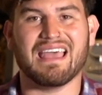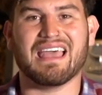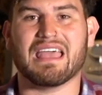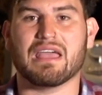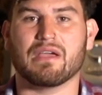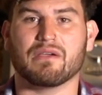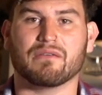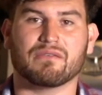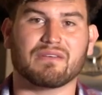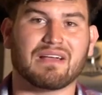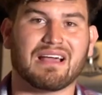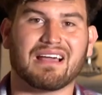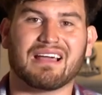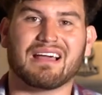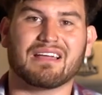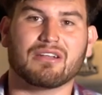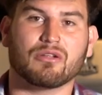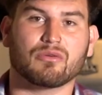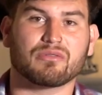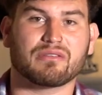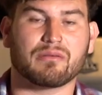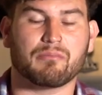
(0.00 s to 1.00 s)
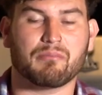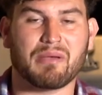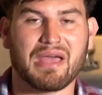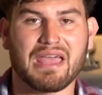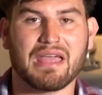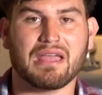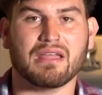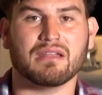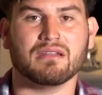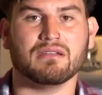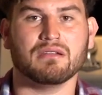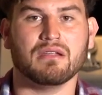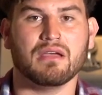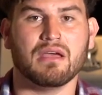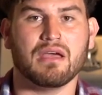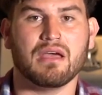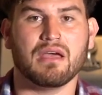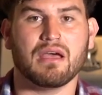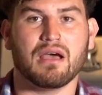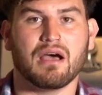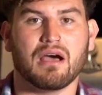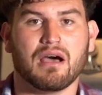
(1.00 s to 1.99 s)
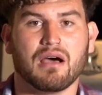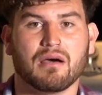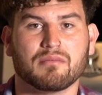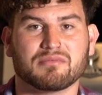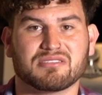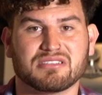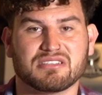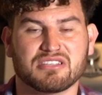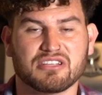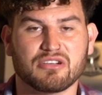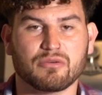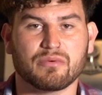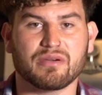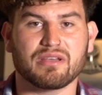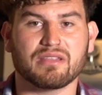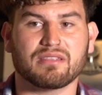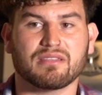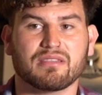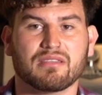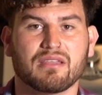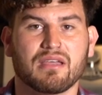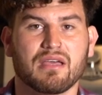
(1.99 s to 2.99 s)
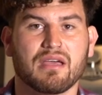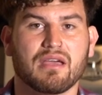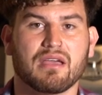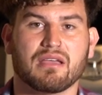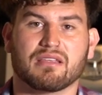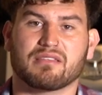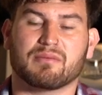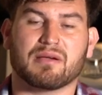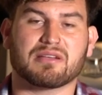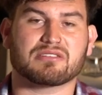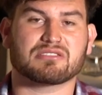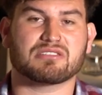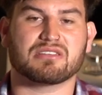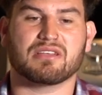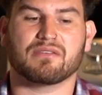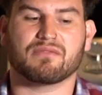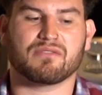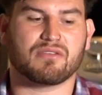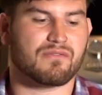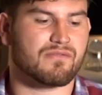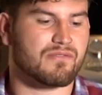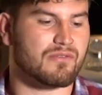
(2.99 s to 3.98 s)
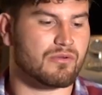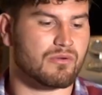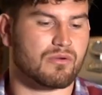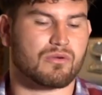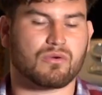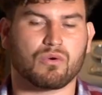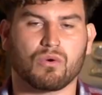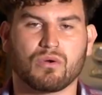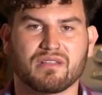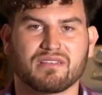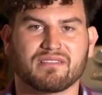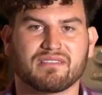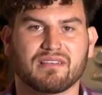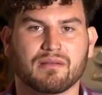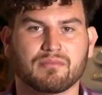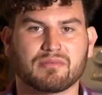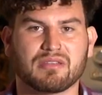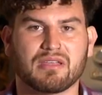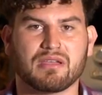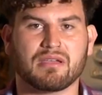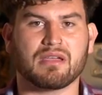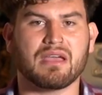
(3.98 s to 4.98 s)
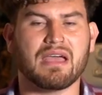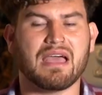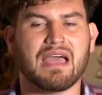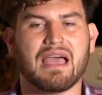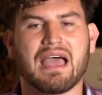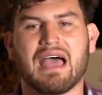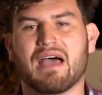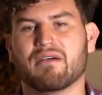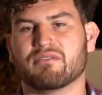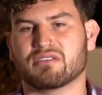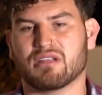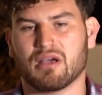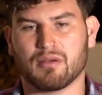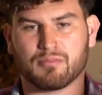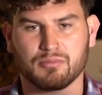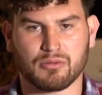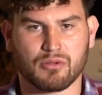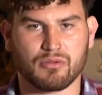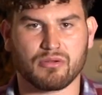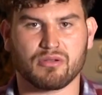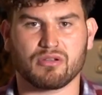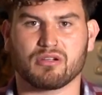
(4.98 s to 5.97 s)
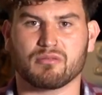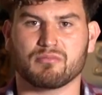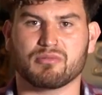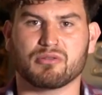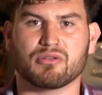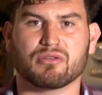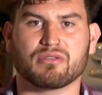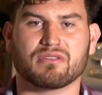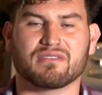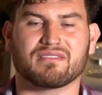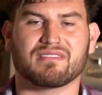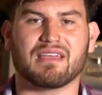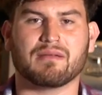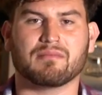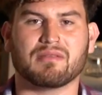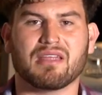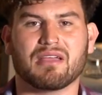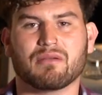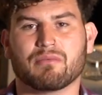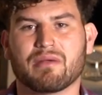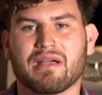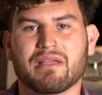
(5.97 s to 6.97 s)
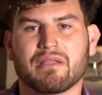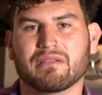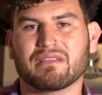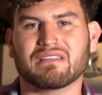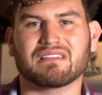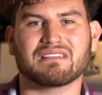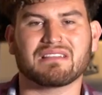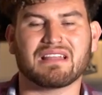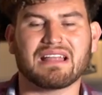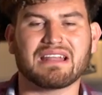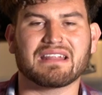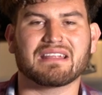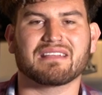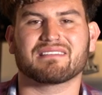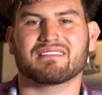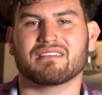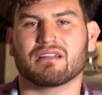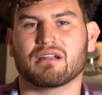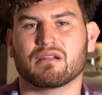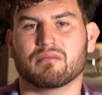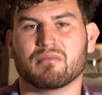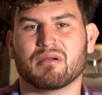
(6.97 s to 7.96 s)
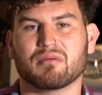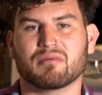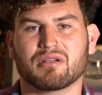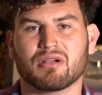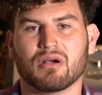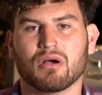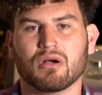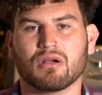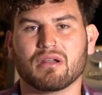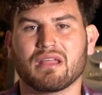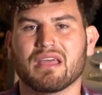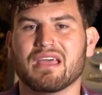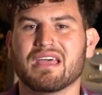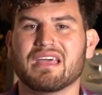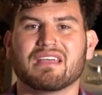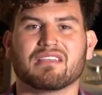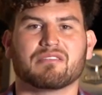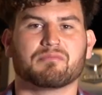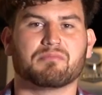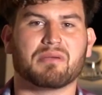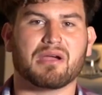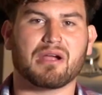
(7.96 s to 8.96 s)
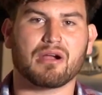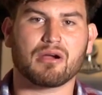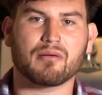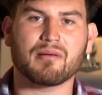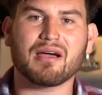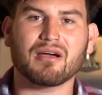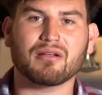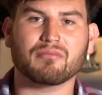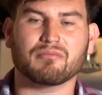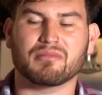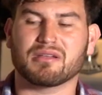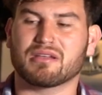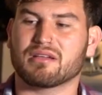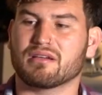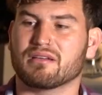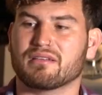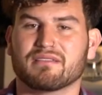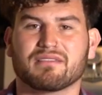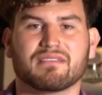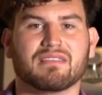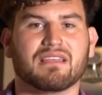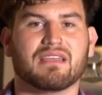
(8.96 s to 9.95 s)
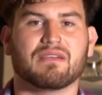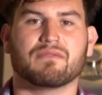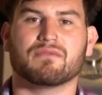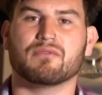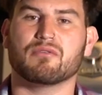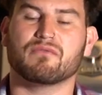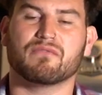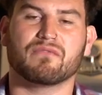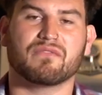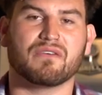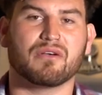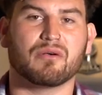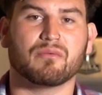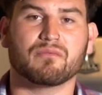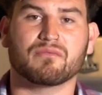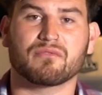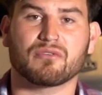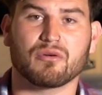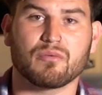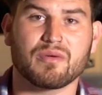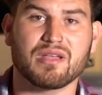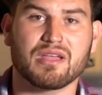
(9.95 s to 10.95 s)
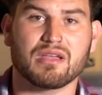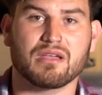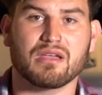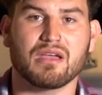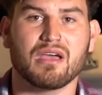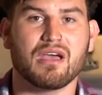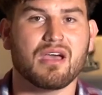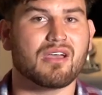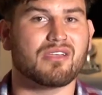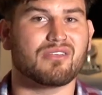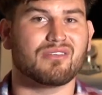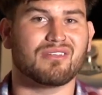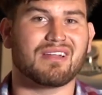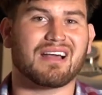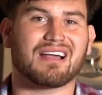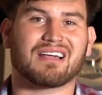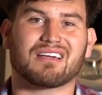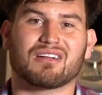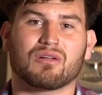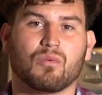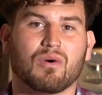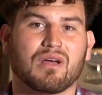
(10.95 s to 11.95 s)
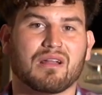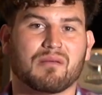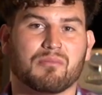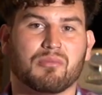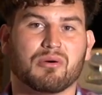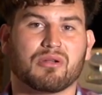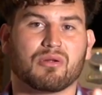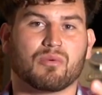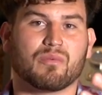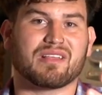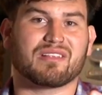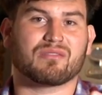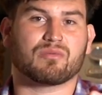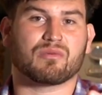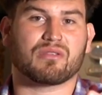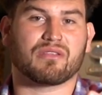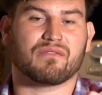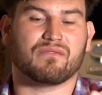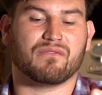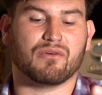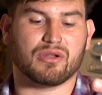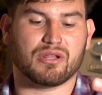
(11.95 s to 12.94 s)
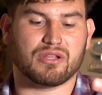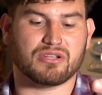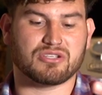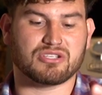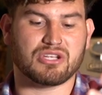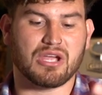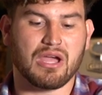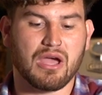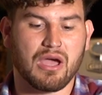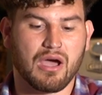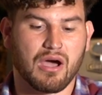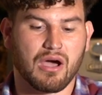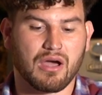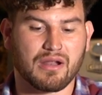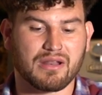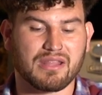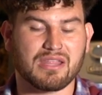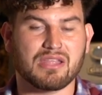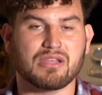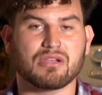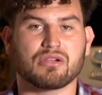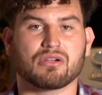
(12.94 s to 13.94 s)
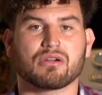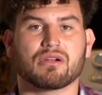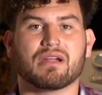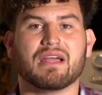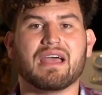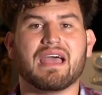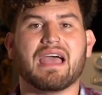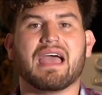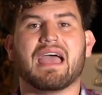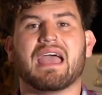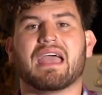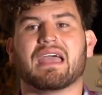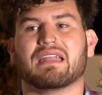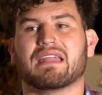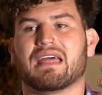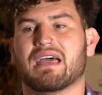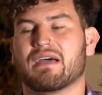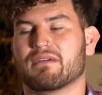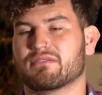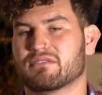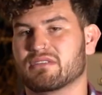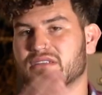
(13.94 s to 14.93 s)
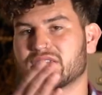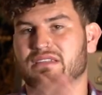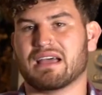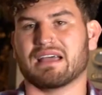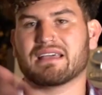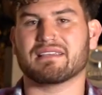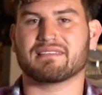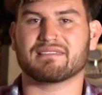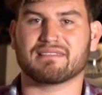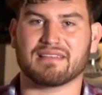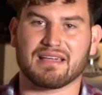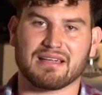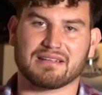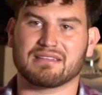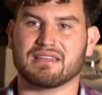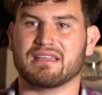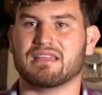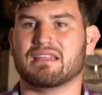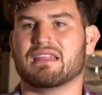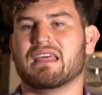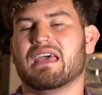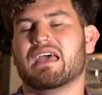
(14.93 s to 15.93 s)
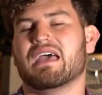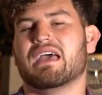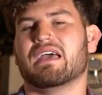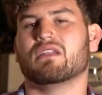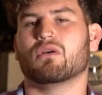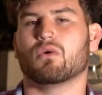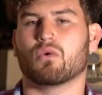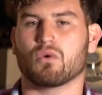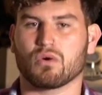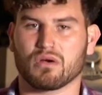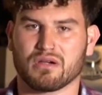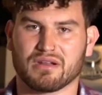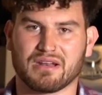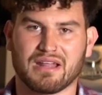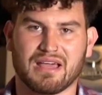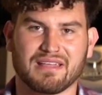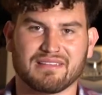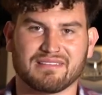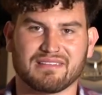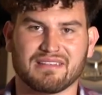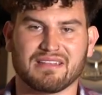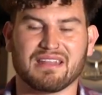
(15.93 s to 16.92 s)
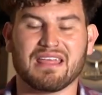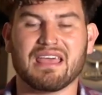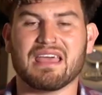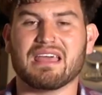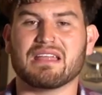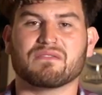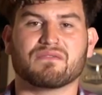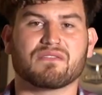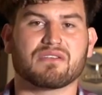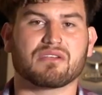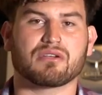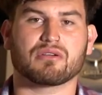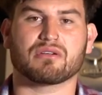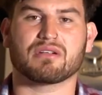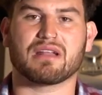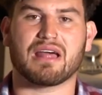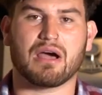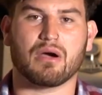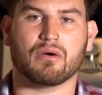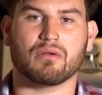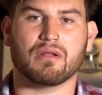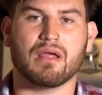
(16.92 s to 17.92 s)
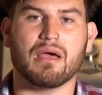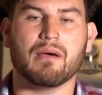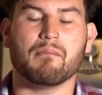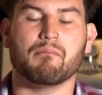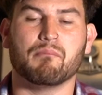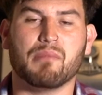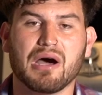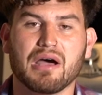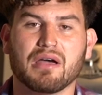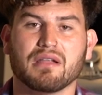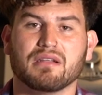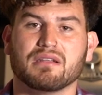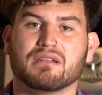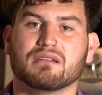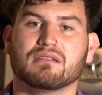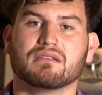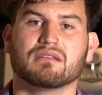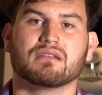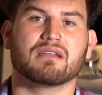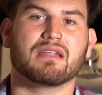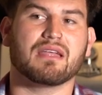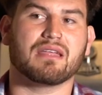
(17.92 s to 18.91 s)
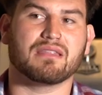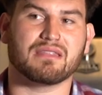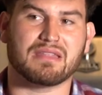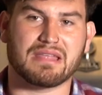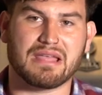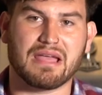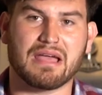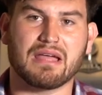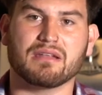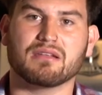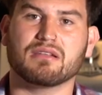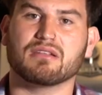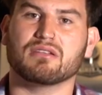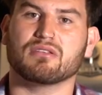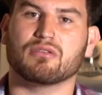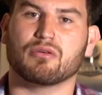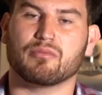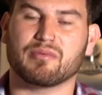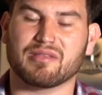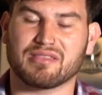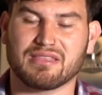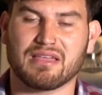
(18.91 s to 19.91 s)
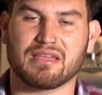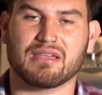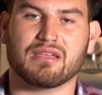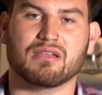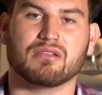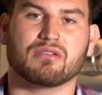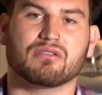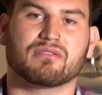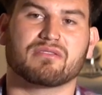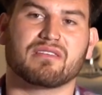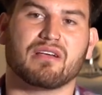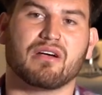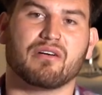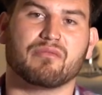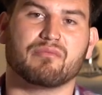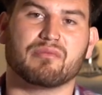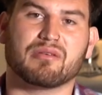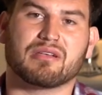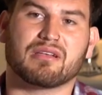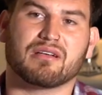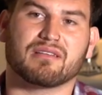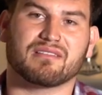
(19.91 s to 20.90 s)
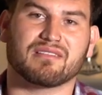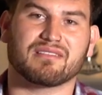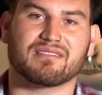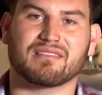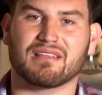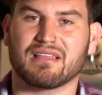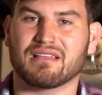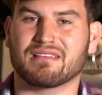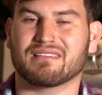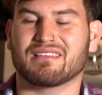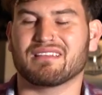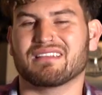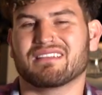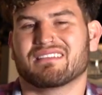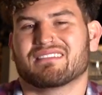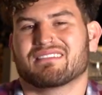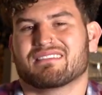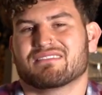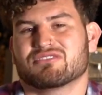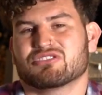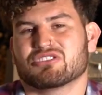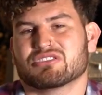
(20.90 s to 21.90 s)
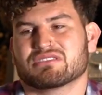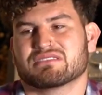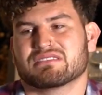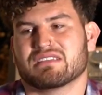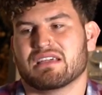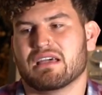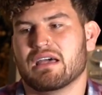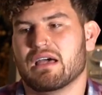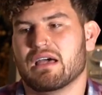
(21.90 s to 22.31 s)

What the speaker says: If I know it's a pain to deal with, especially if you're recording something, having to upload it to your computer the same day rather than letting it sit on a memory card is paramount, because if you film for a week, you're not going to want to put a week's worth of footage on here and have to dissect it and organize it and figure it out. But in the end, you'll be thanking yourself, because it's just